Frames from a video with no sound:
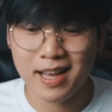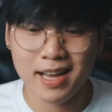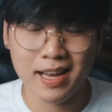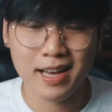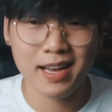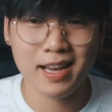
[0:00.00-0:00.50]

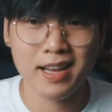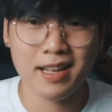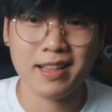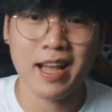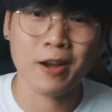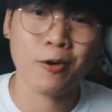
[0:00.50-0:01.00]

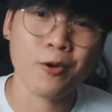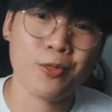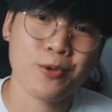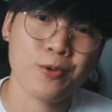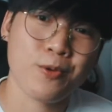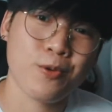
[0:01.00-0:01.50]
and I go
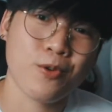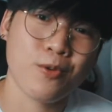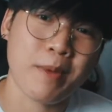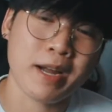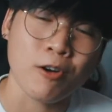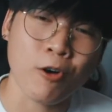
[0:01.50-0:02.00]
through
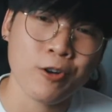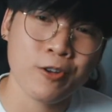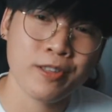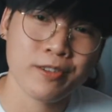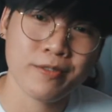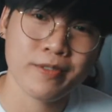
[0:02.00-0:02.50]
my audio
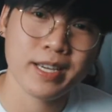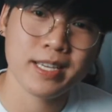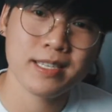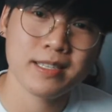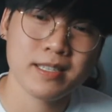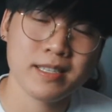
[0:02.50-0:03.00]

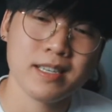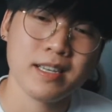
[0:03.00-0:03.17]
interface